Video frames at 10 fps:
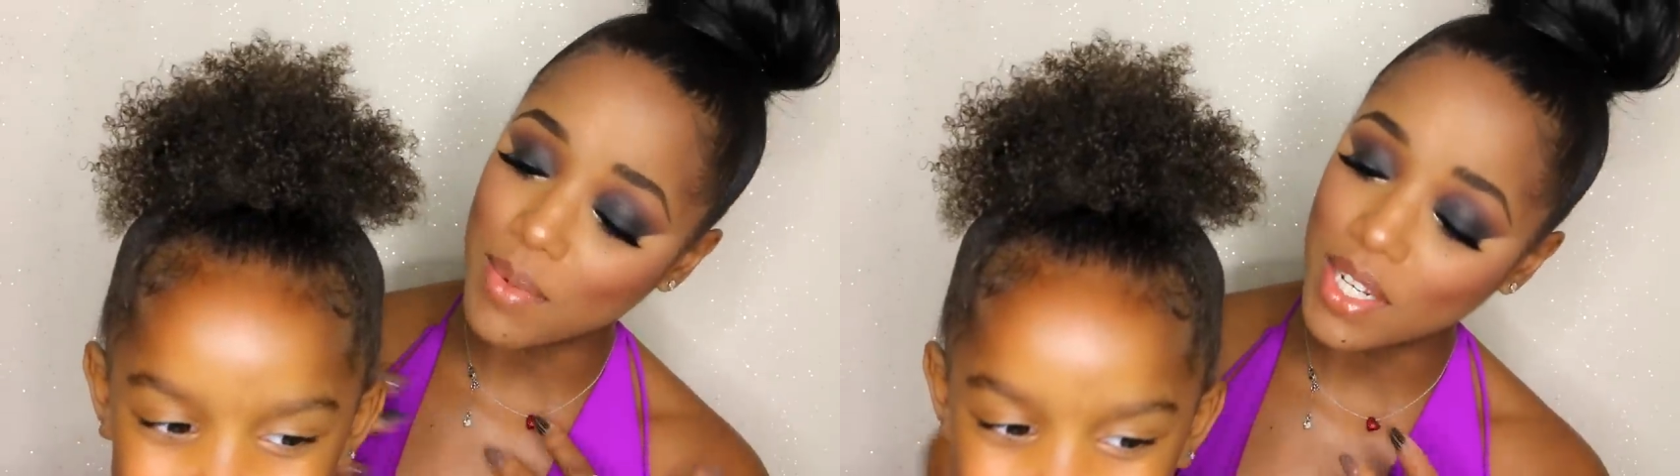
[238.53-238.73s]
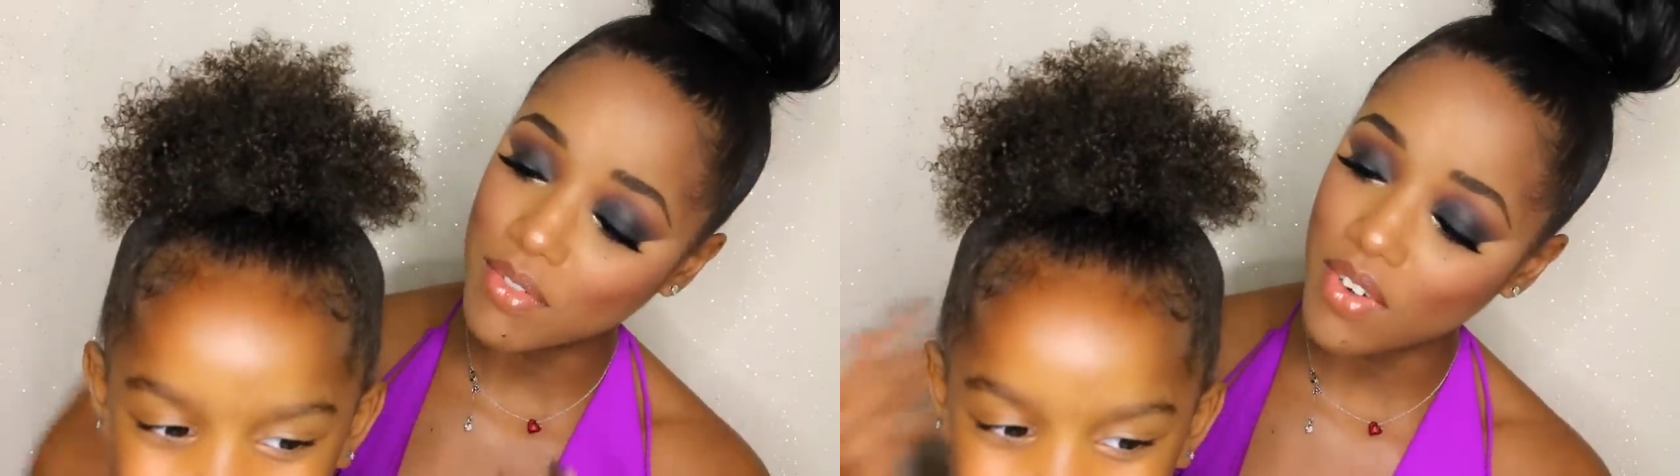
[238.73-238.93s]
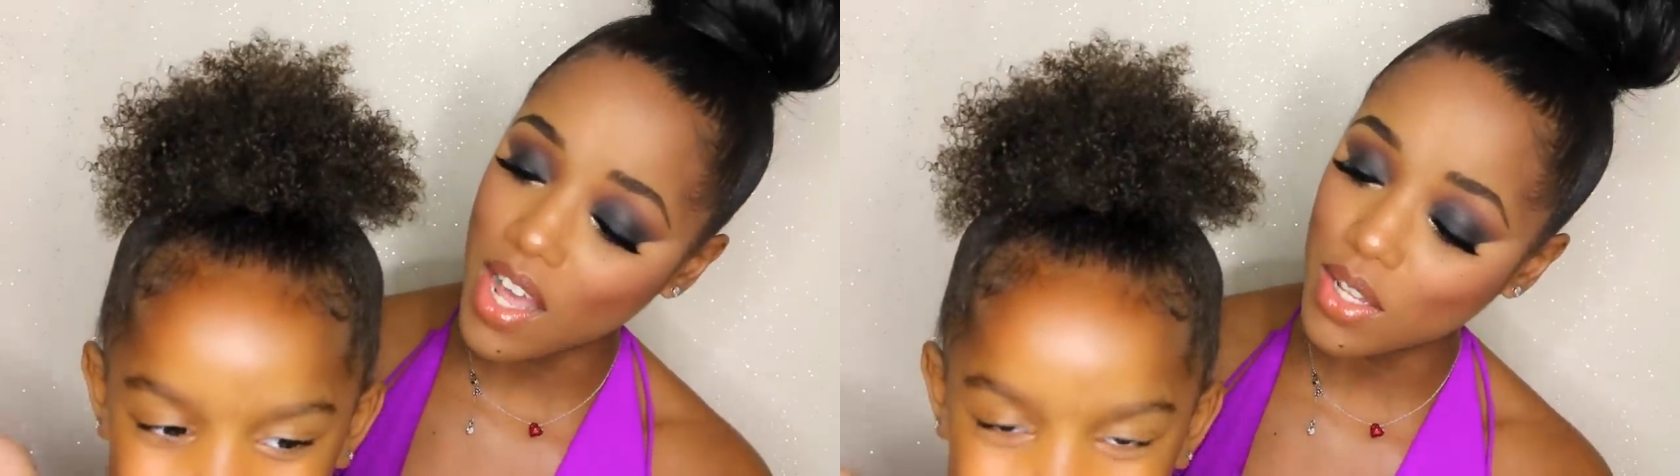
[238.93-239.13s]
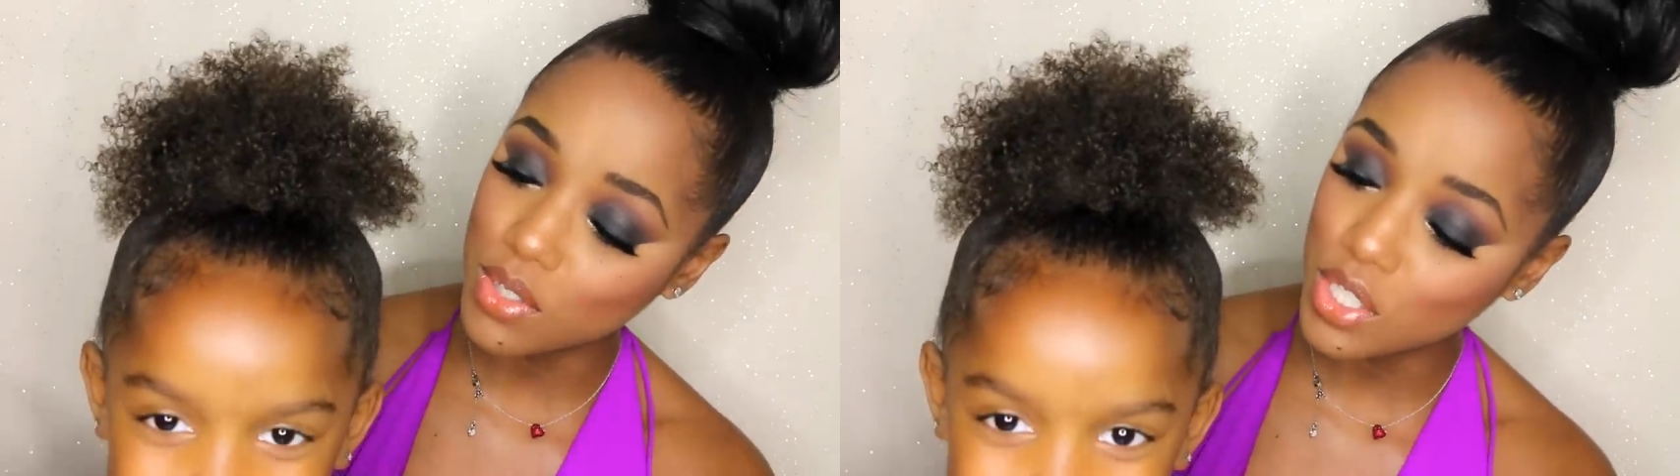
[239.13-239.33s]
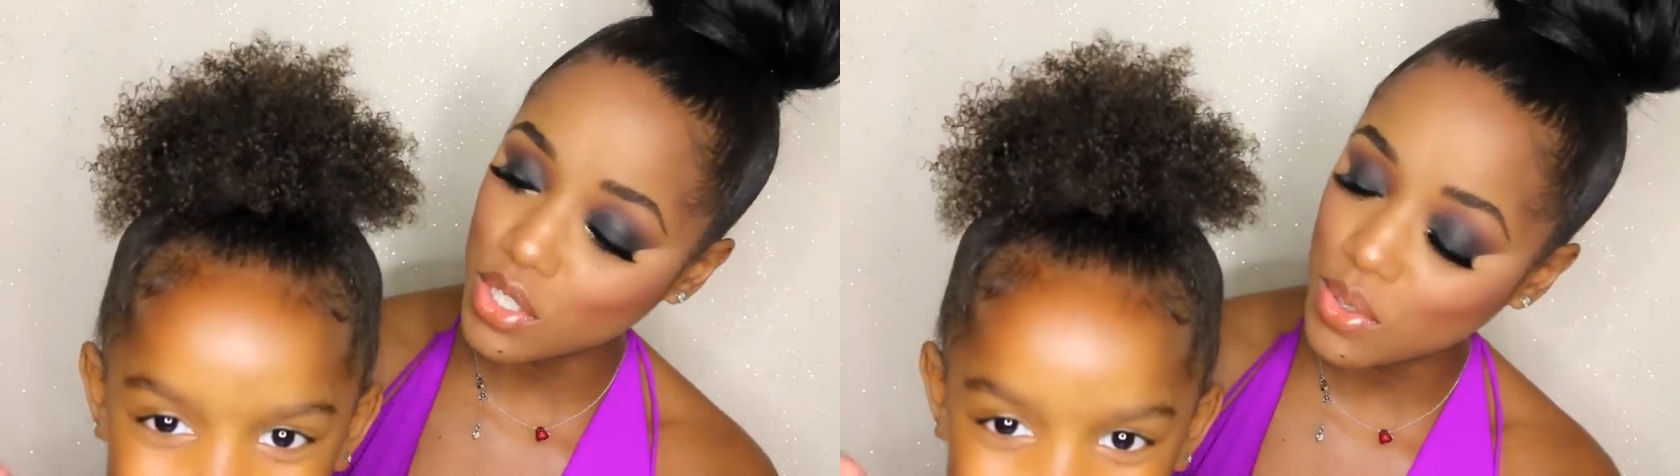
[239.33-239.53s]
and we can follow
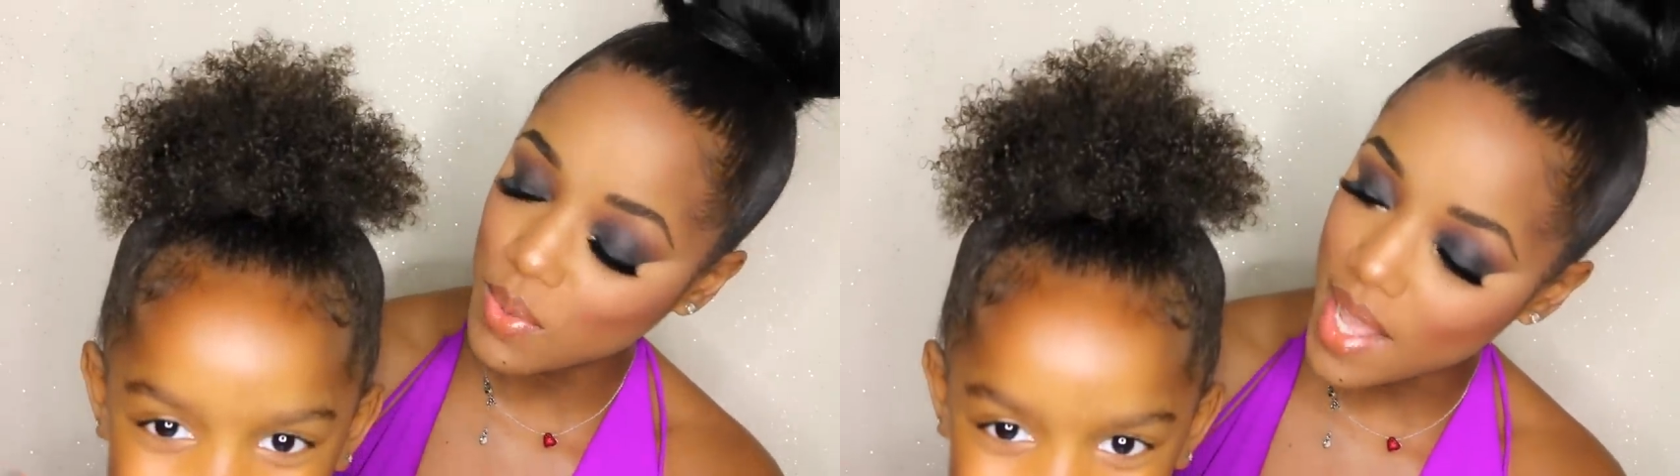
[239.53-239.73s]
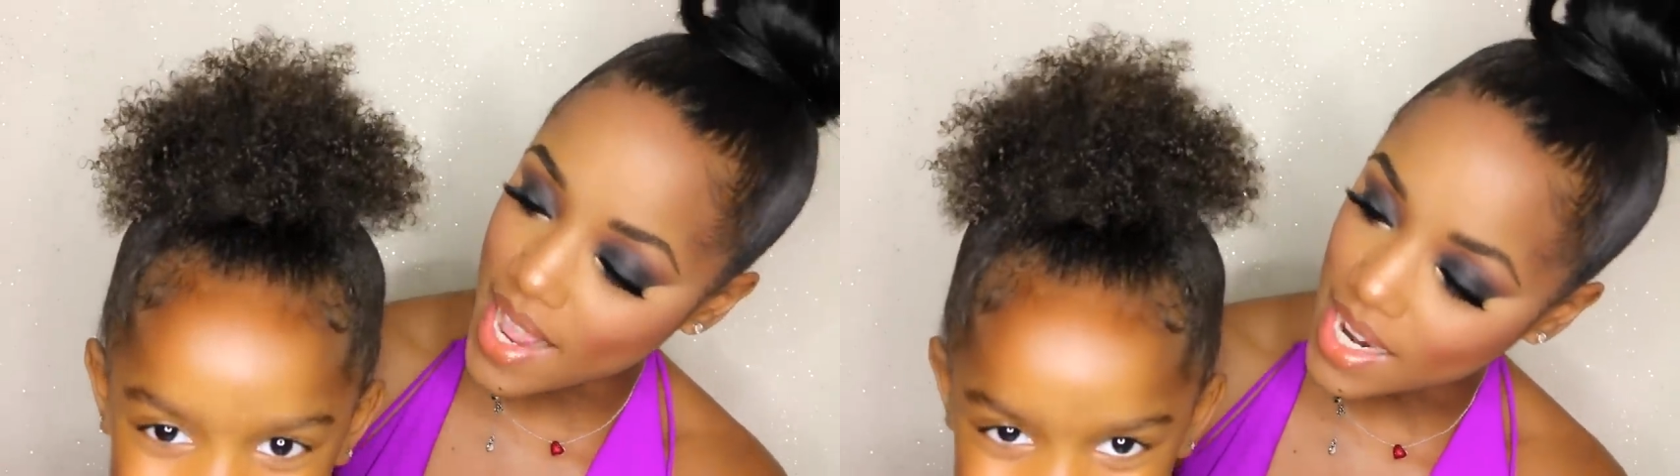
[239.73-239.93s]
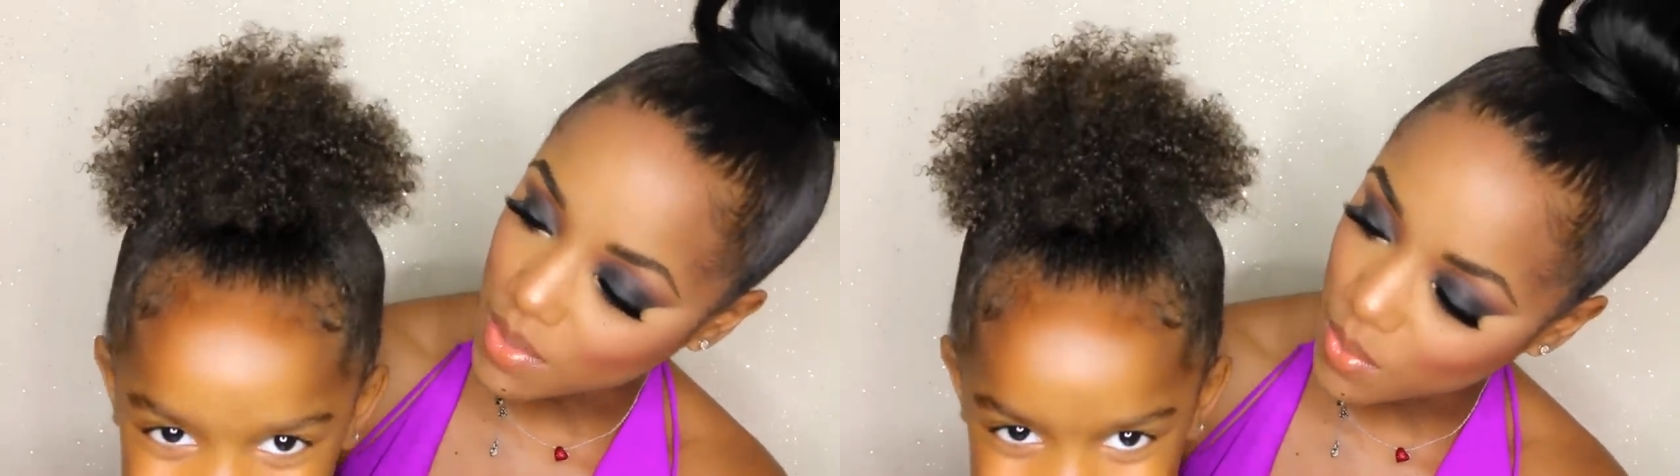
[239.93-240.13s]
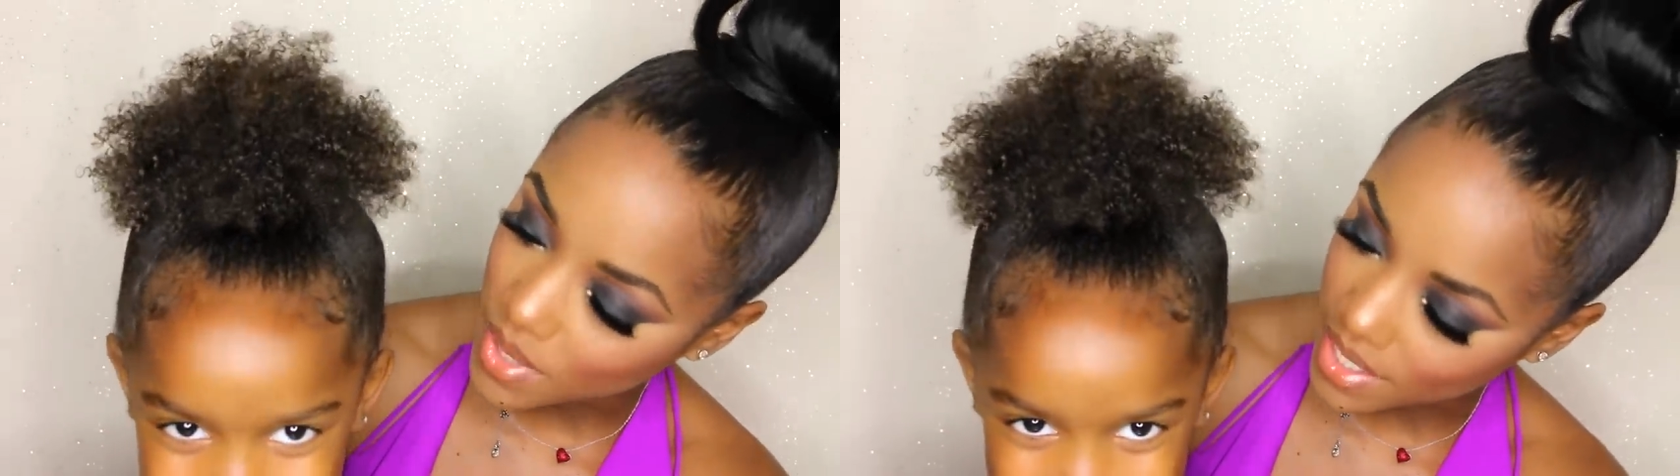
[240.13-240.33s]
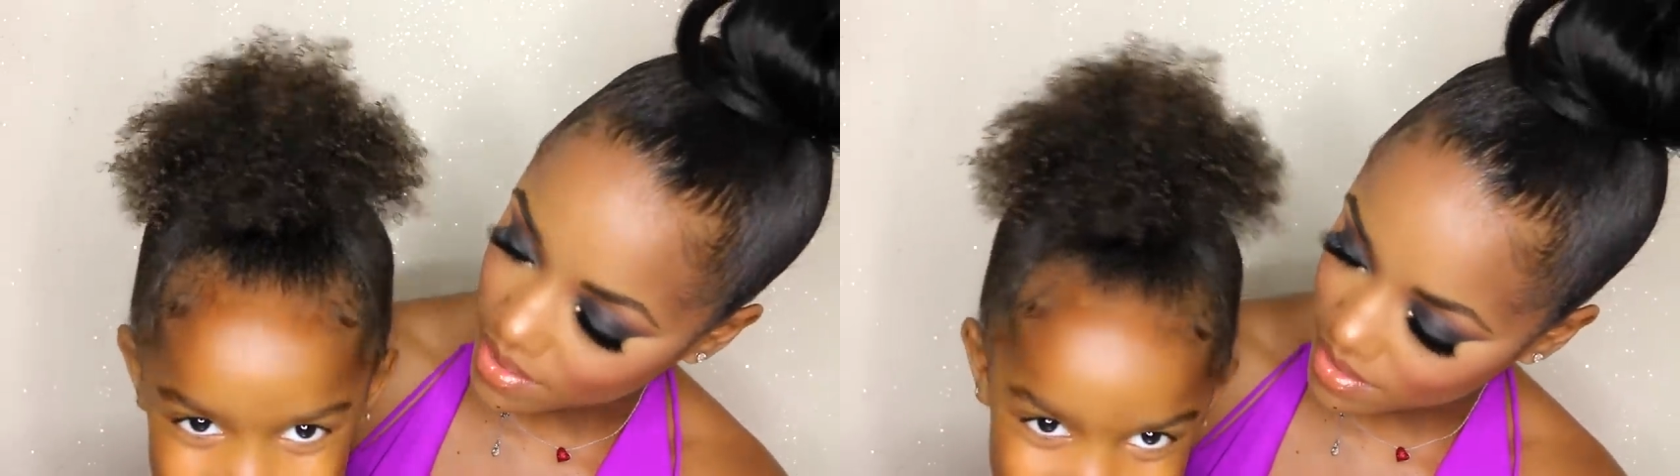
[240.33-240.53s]
you at
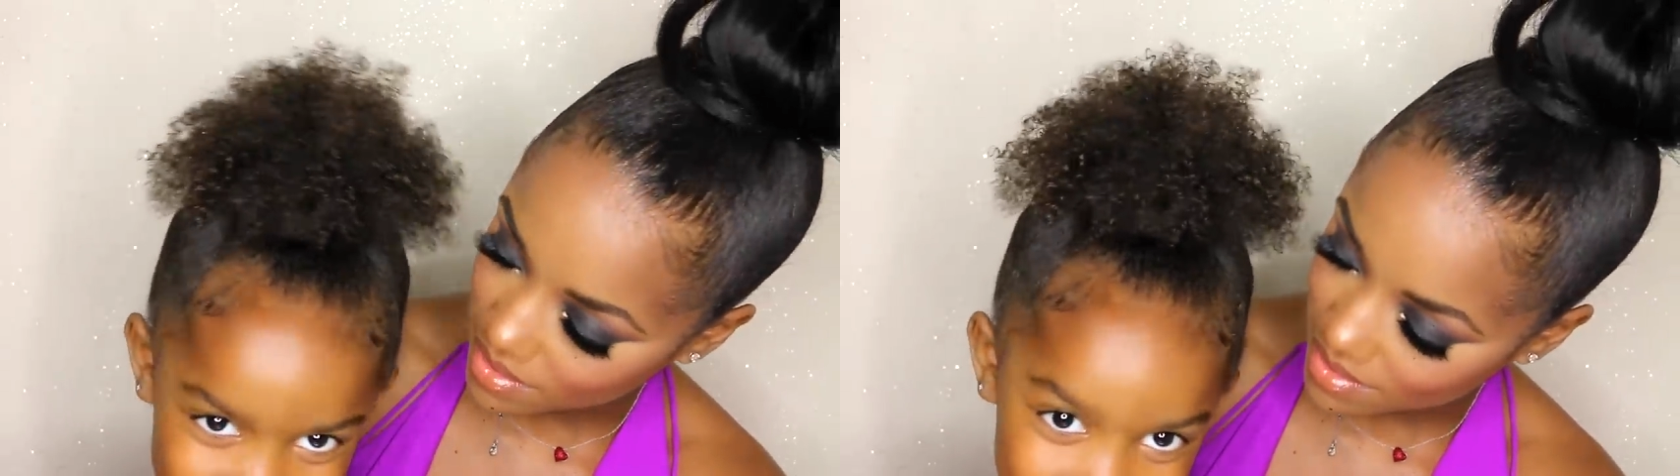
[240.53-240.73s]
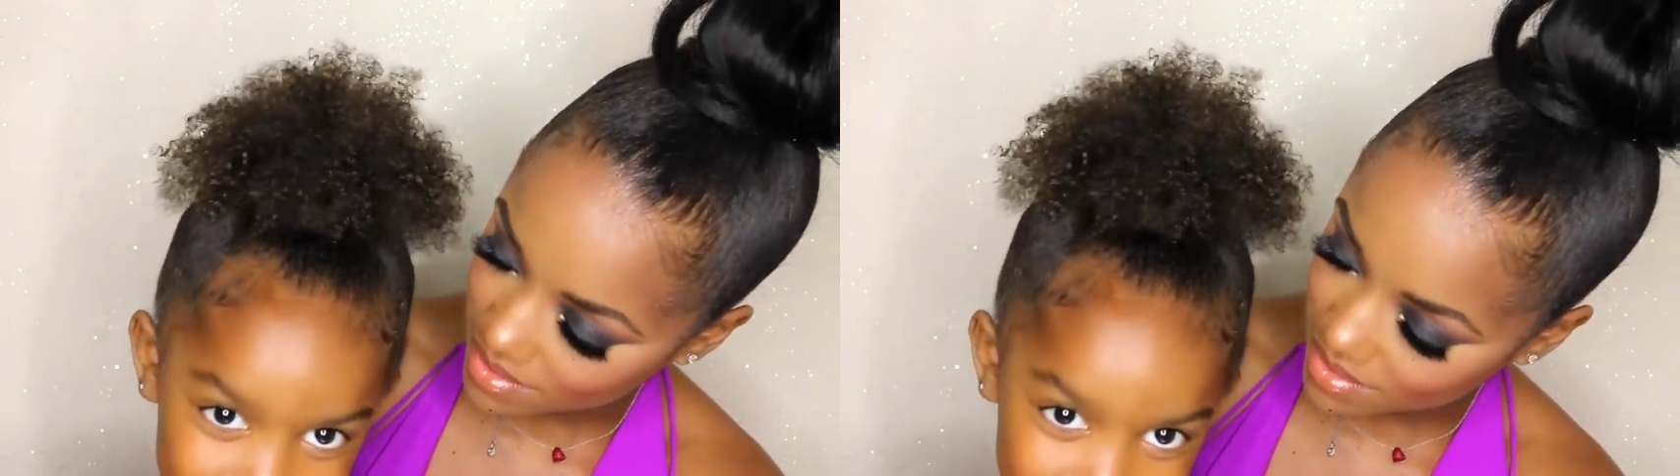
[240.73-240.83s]
where?